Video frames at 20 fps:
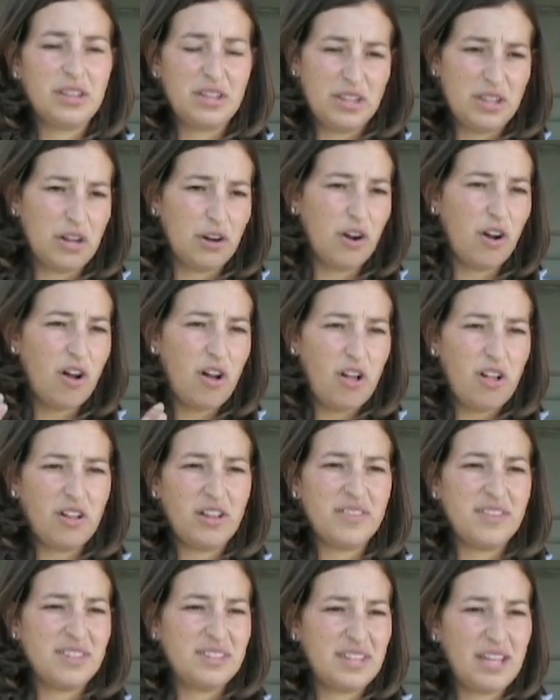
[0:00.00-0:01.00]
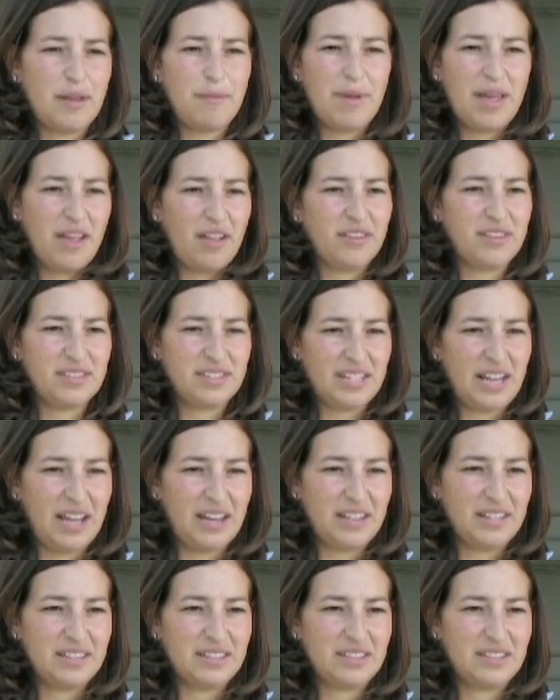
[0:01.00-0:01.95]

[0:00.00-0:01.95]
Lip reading: they're all in the same health status.